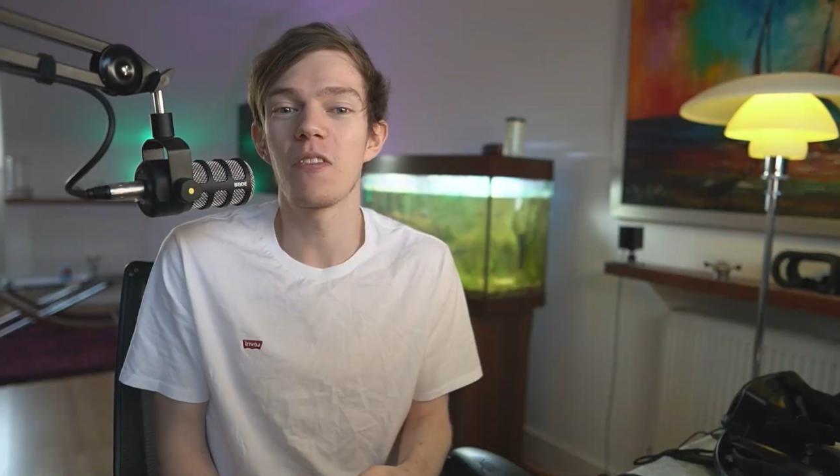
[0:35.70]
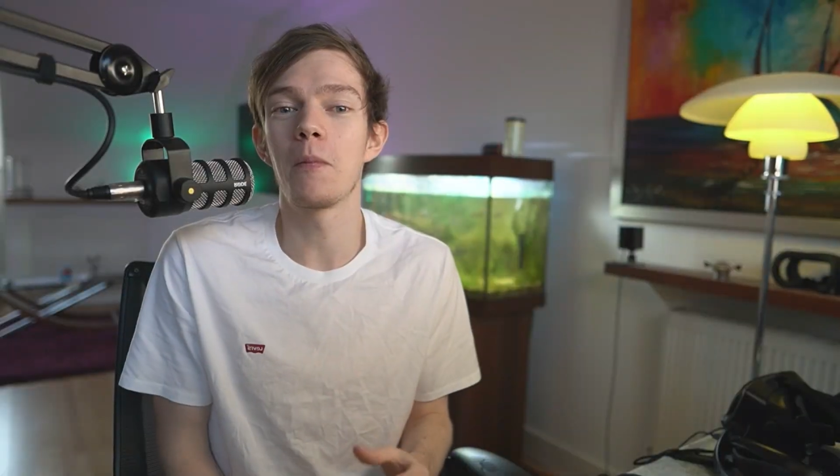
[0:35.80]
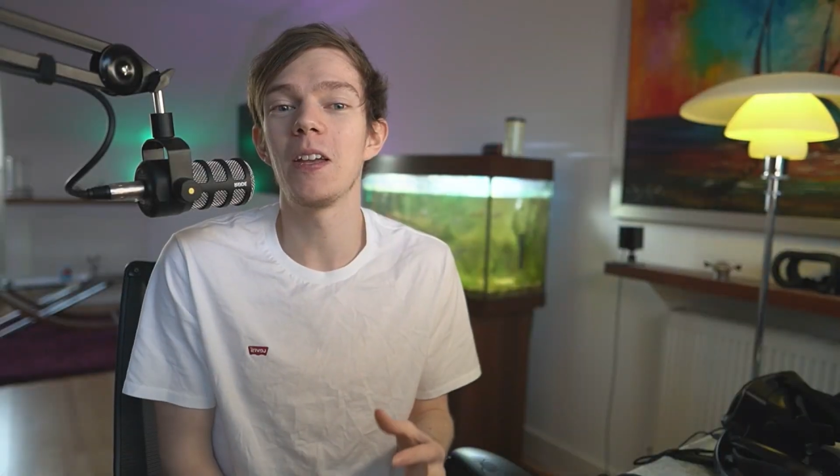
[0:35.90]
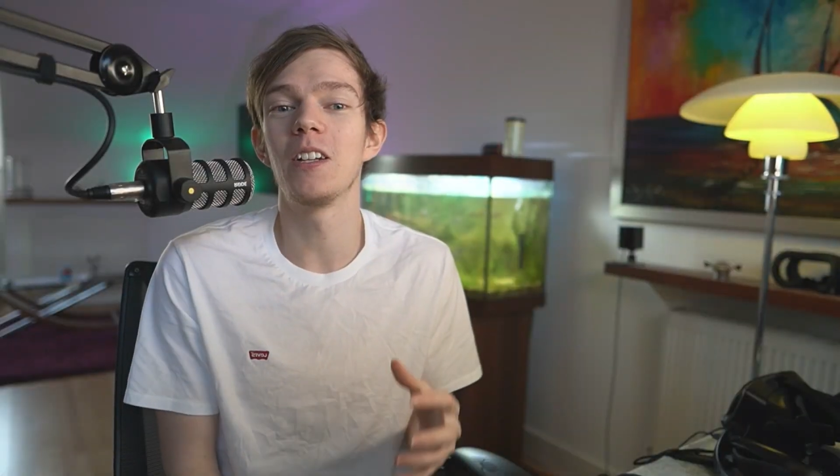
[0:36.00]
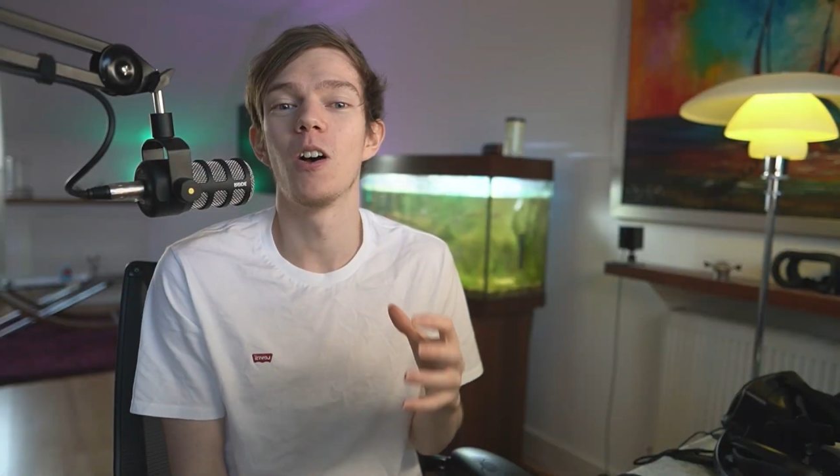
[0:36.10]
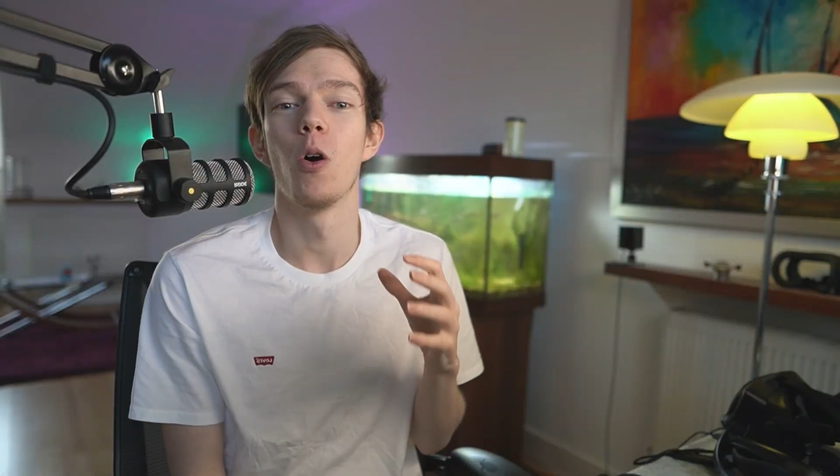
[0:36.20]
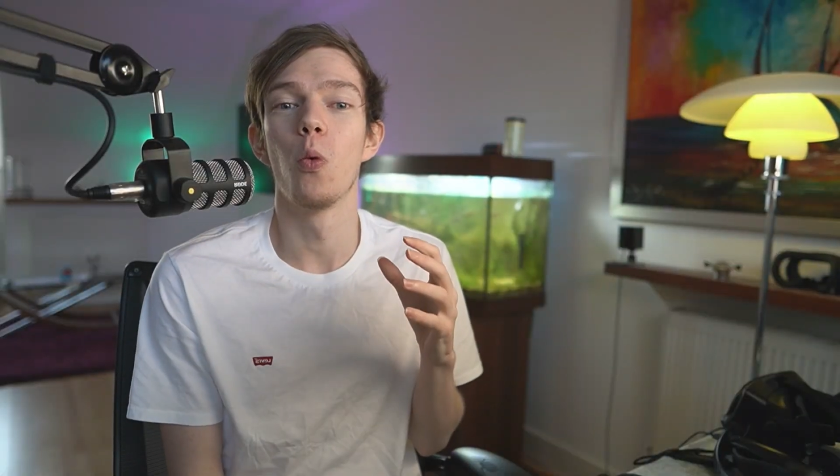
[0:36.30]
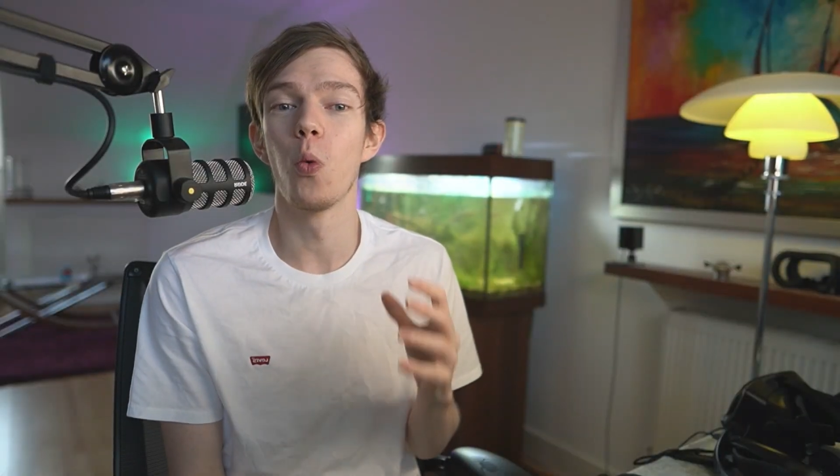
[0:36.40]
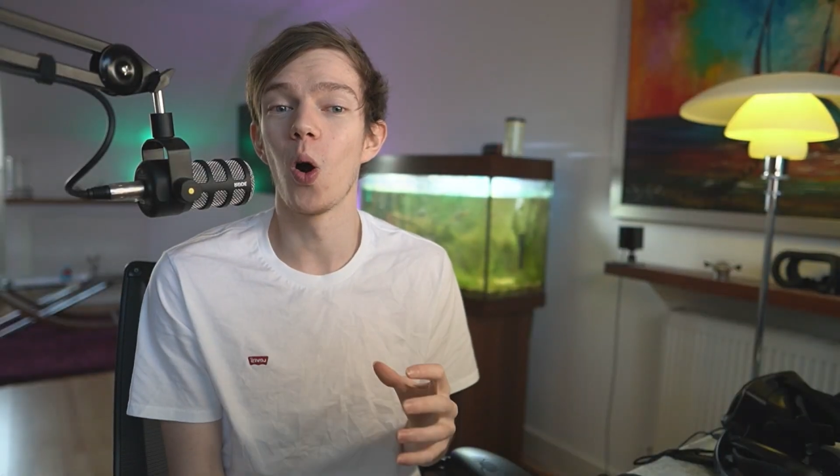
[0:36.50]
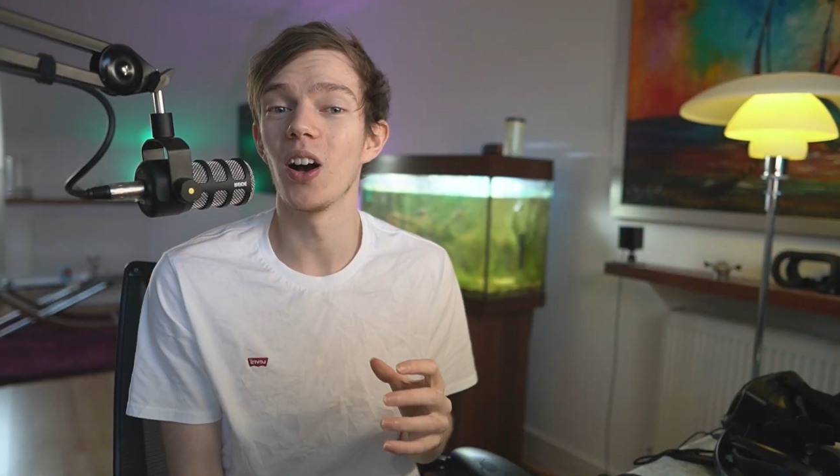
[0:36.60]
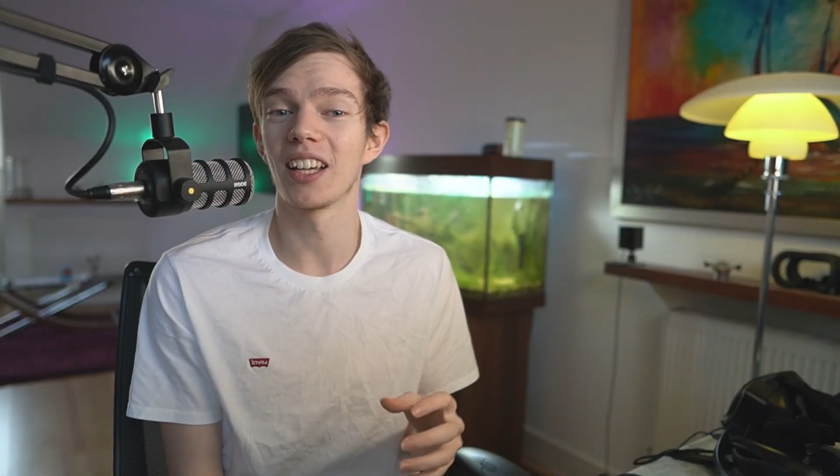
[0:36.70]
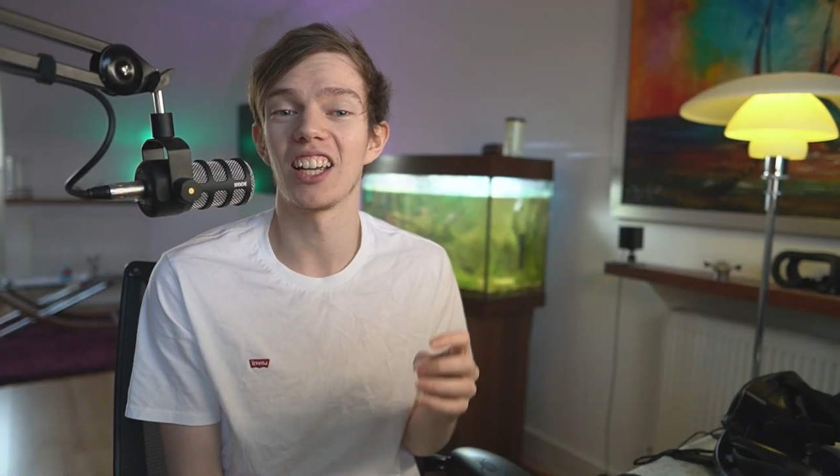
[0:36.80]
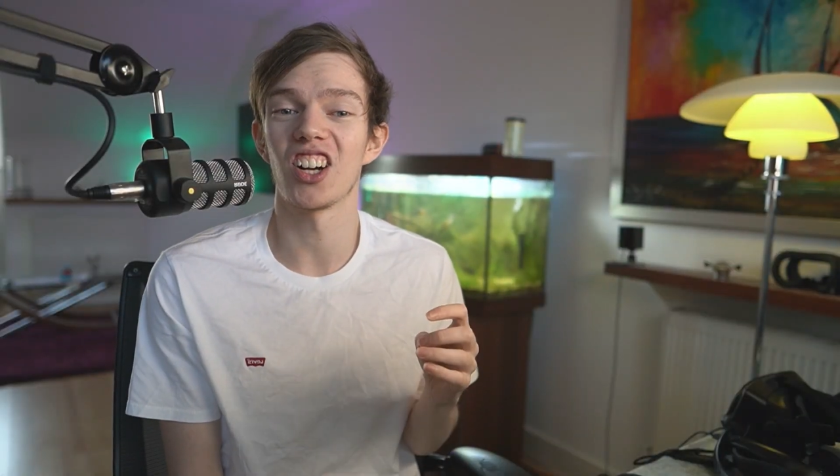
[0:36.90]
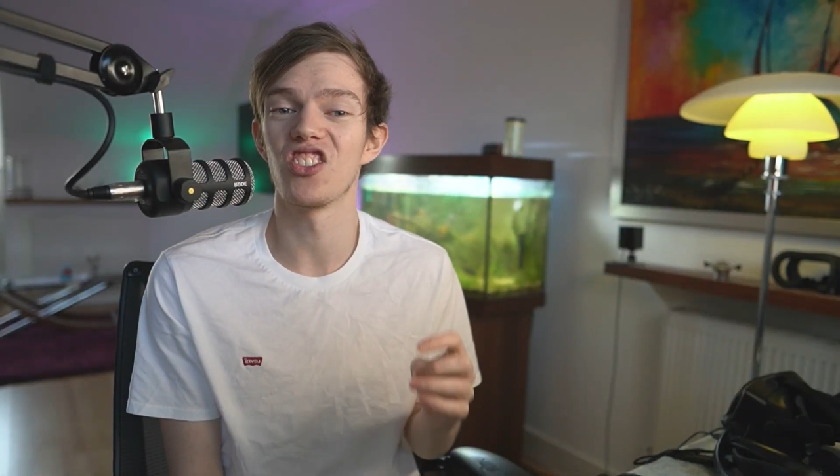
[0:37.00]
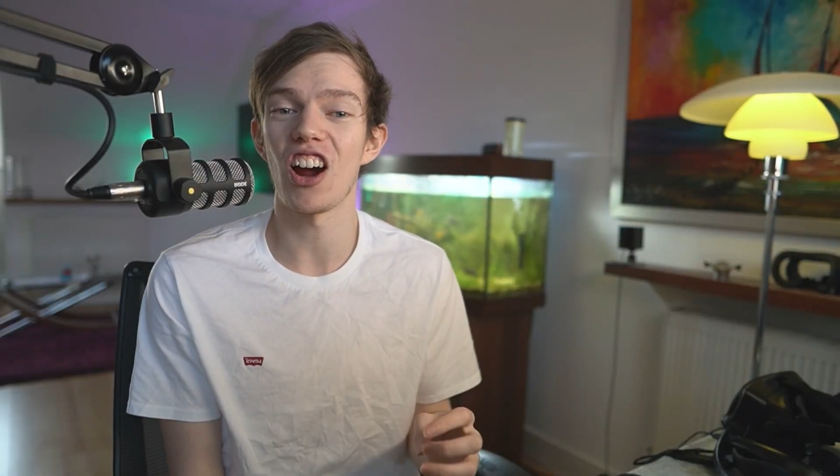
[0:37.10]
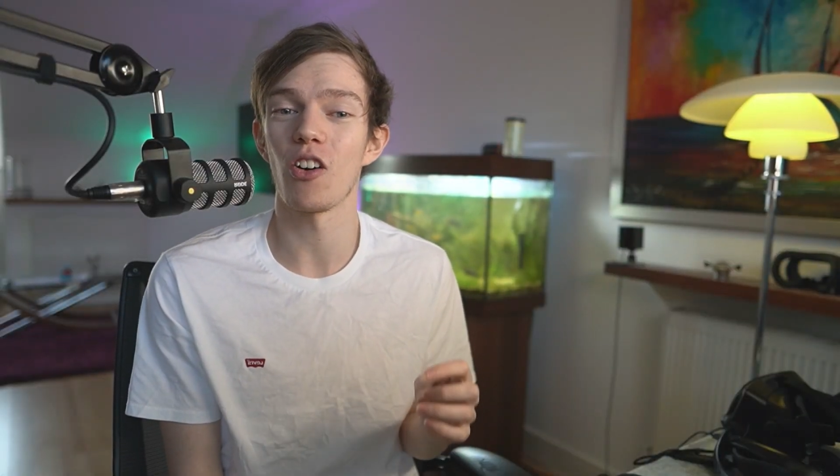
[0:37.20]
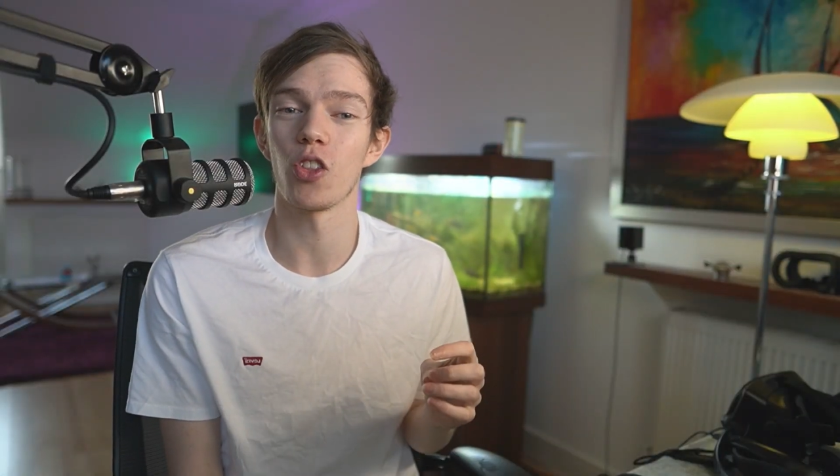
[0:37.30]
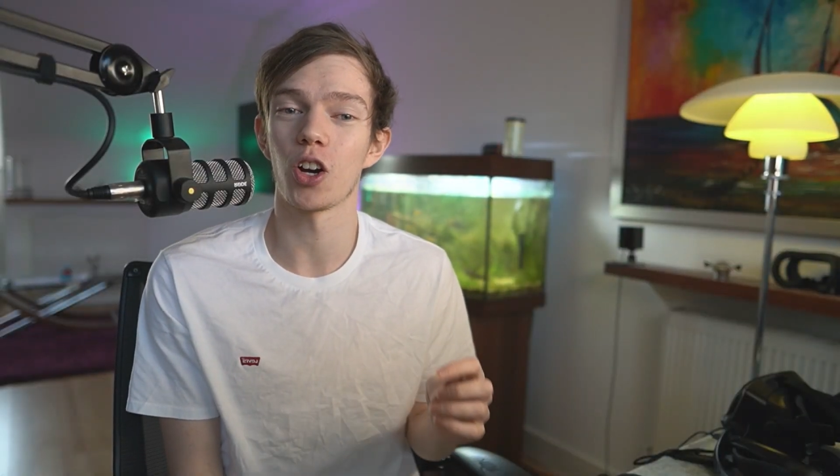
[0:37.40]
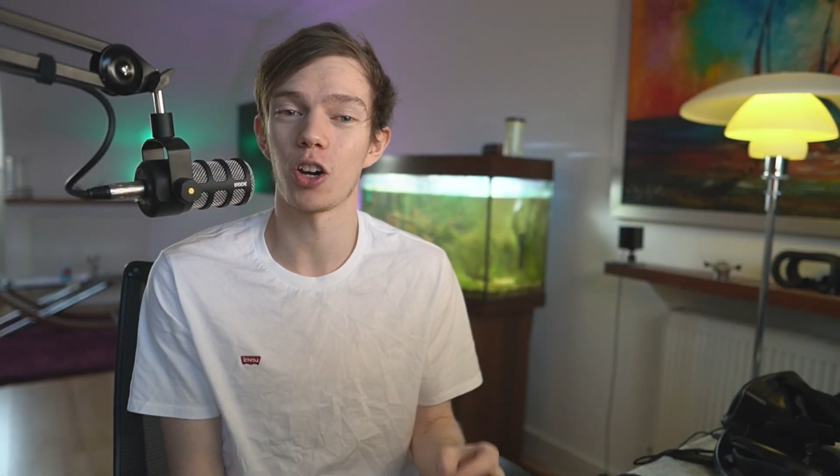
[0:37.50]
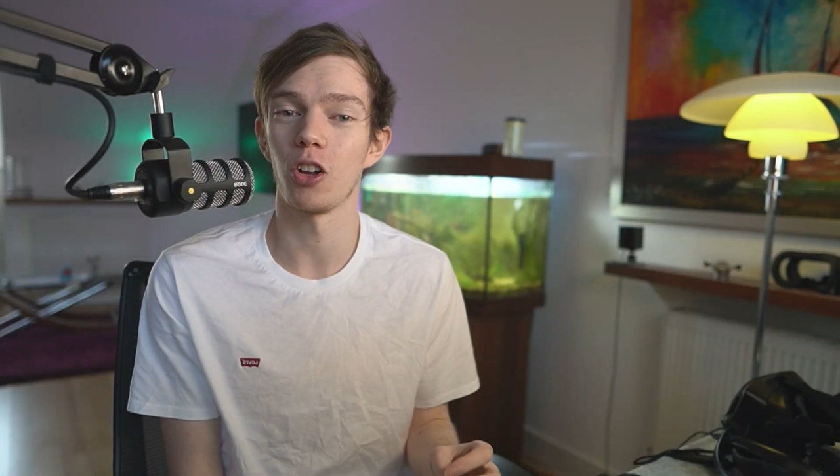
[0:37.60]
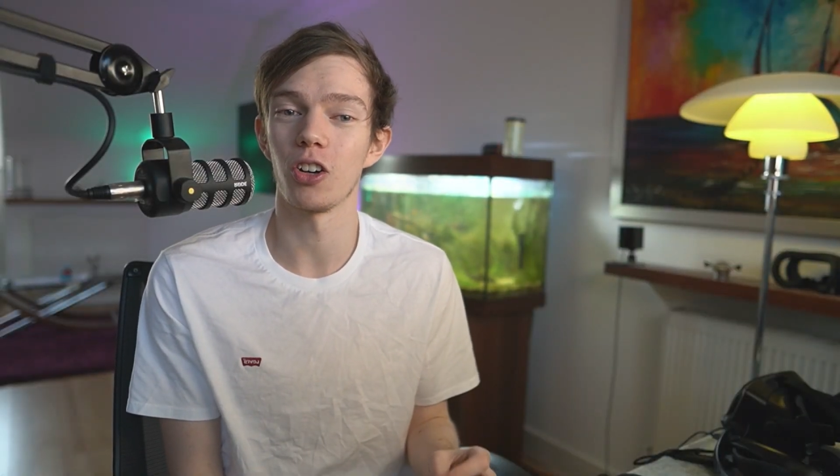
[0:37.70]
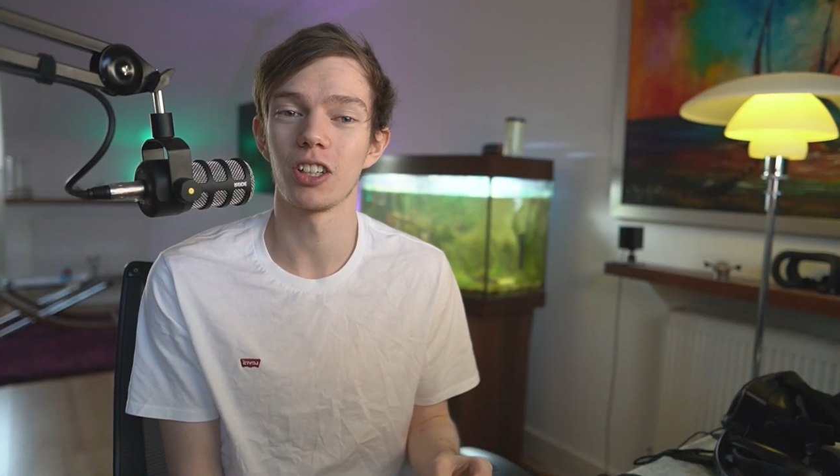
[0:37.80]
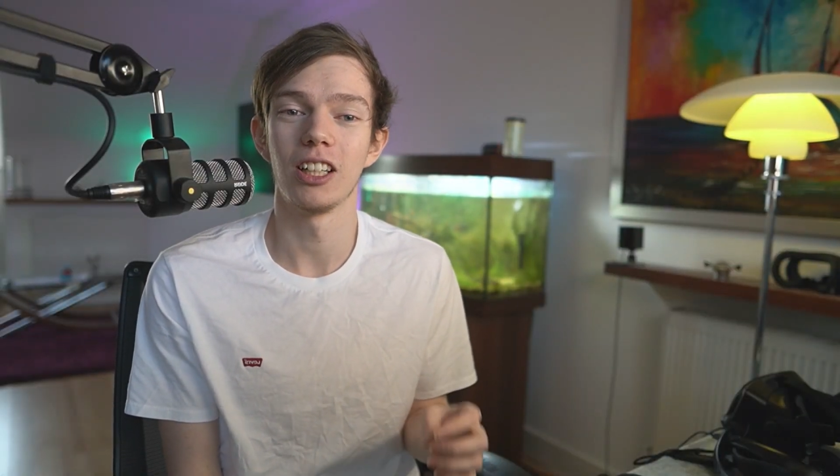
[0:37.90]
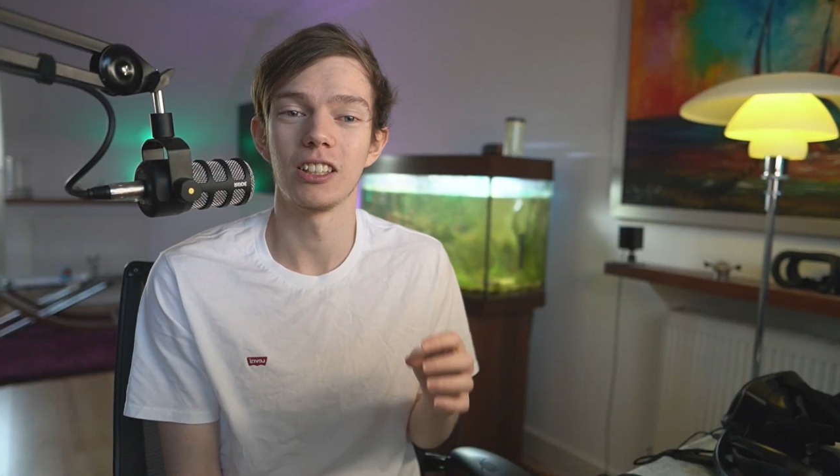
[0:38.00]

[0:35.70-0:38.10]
been working around the clock